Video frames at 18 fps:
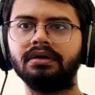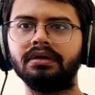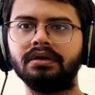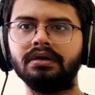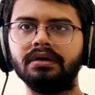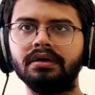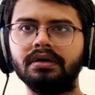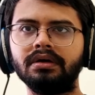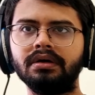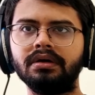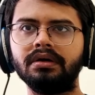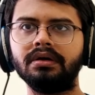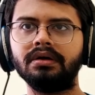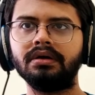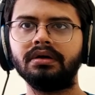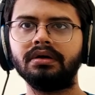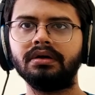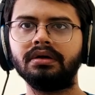
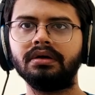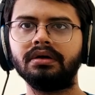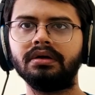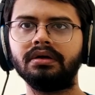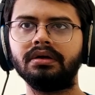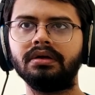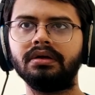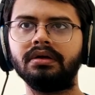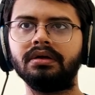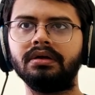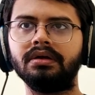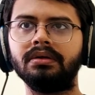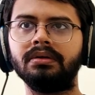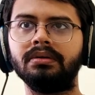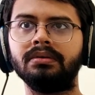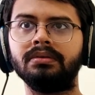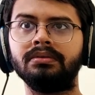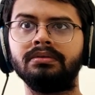
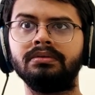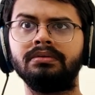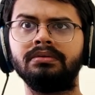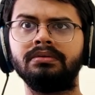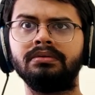(silence)